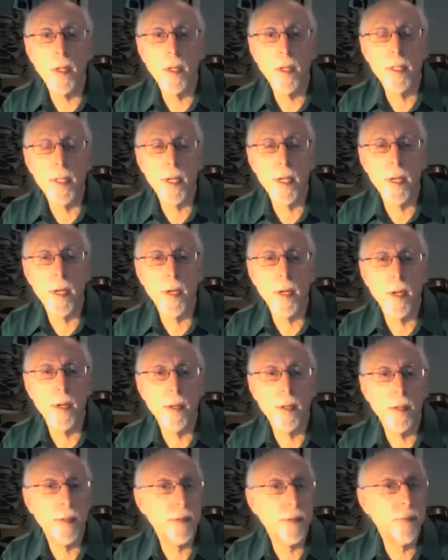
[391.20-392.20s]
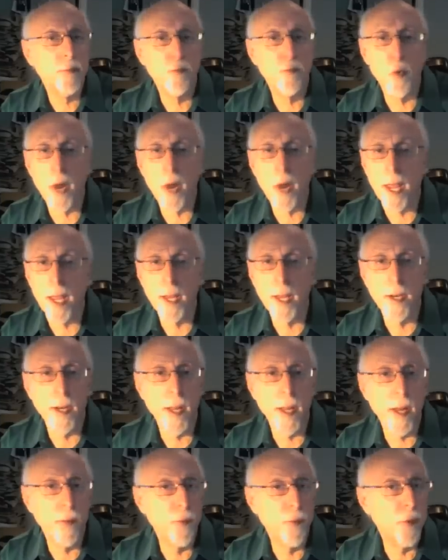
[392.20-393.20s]
It
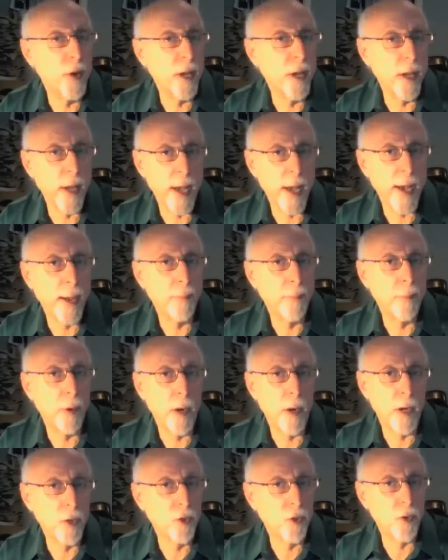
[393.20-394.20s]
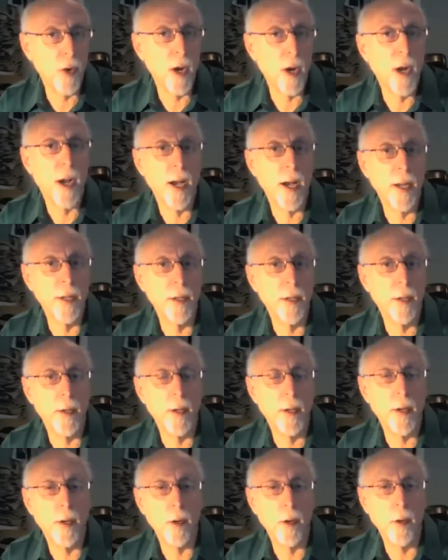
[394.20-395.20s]
ran every app I
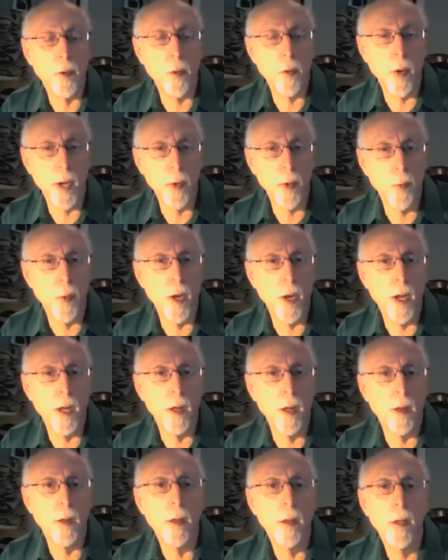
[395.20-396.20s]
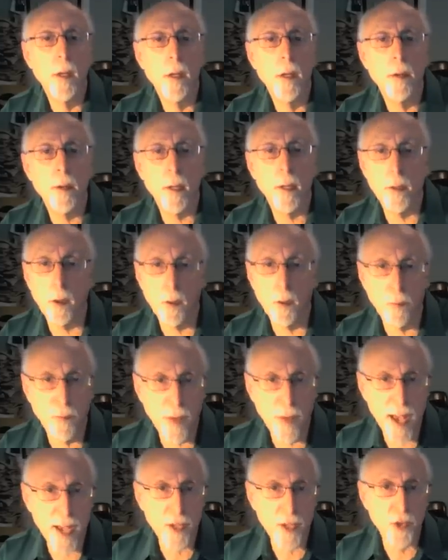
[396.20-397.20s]
tried quite well, a
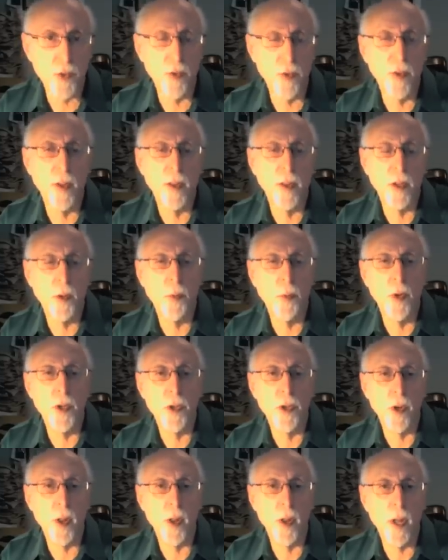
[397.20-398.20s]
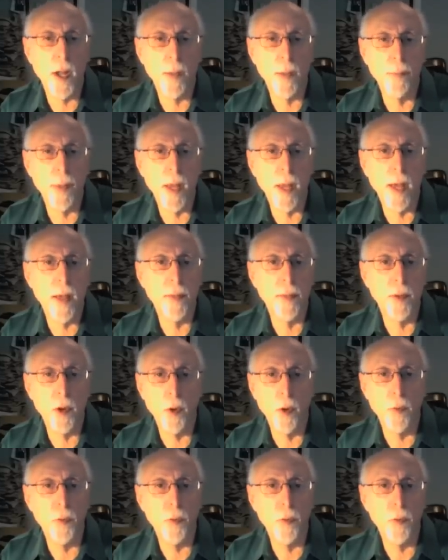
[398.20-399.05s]
little faster than the original iPad.